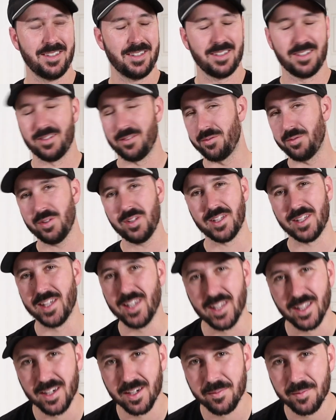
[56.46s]
That's really
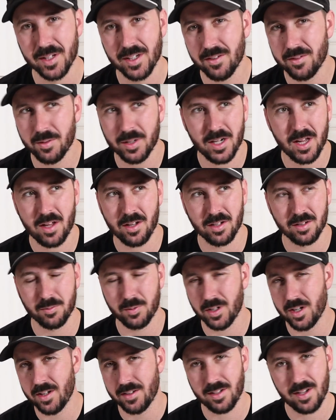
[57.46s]
it. I mean, we're
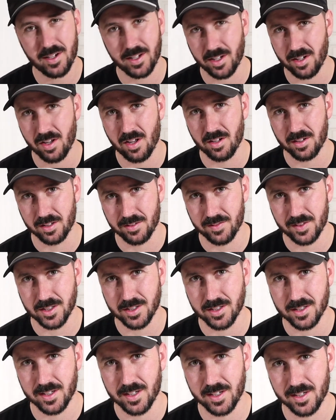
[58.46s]
not talking long
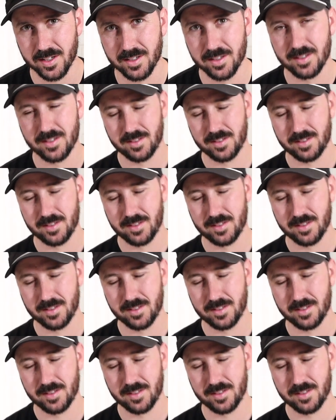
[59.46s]
division here.